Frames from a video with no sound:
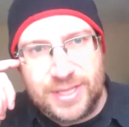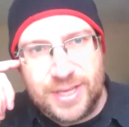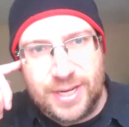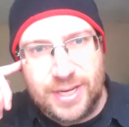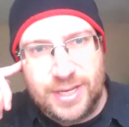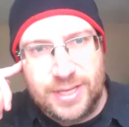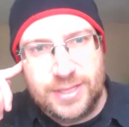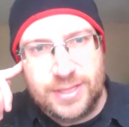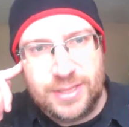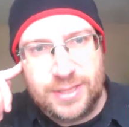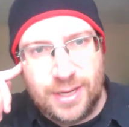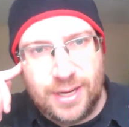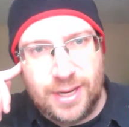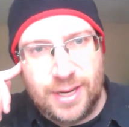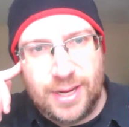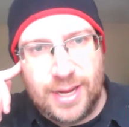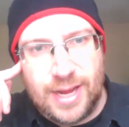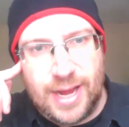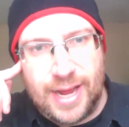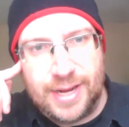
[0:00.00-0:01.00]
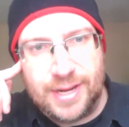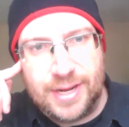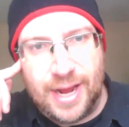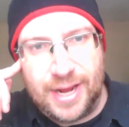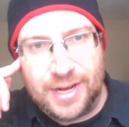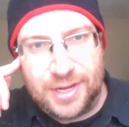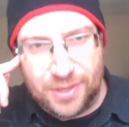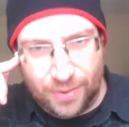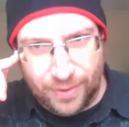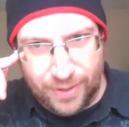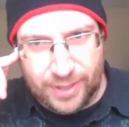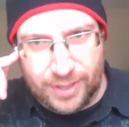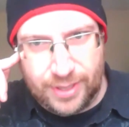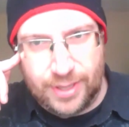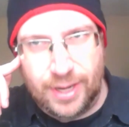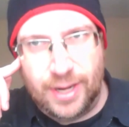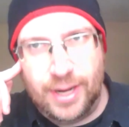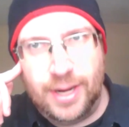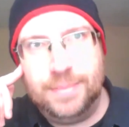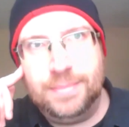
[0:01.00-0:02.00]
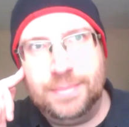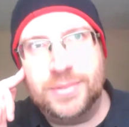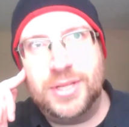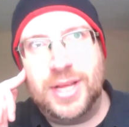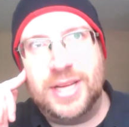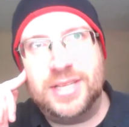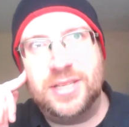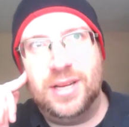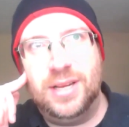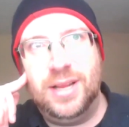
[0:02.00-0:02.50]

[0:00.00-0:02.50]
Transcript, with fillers: studies oh, uh, okay. at, at, York. Um, so that's a